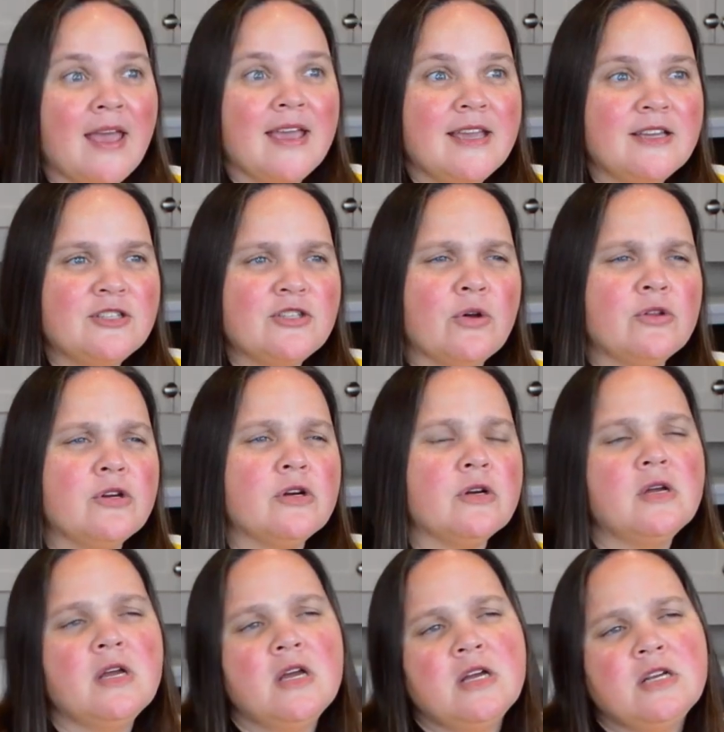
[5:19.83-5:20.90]
He told her,
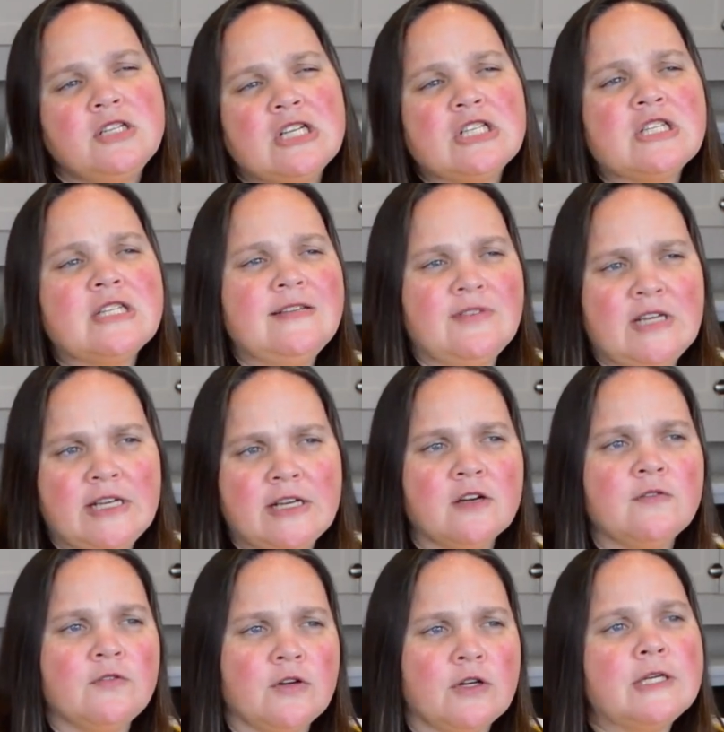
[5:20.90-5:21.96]
"Just leave it
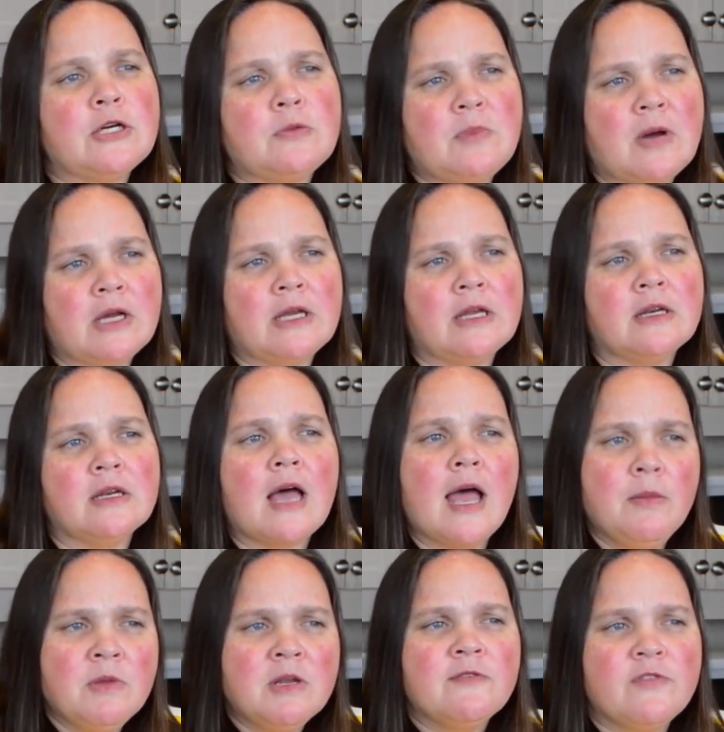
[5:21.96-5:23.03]
here for a year, Pumpkin.
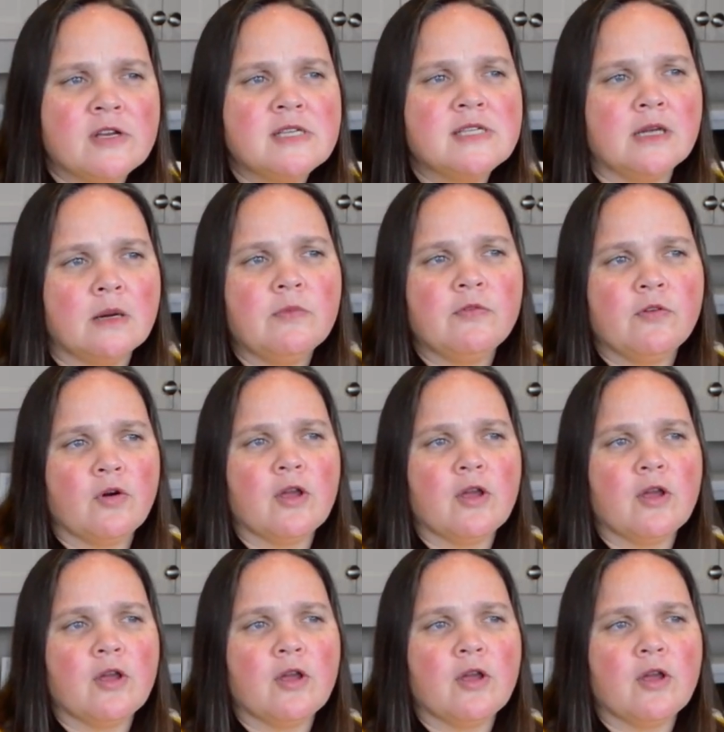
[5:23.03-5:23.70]
I'm gonna fix it up for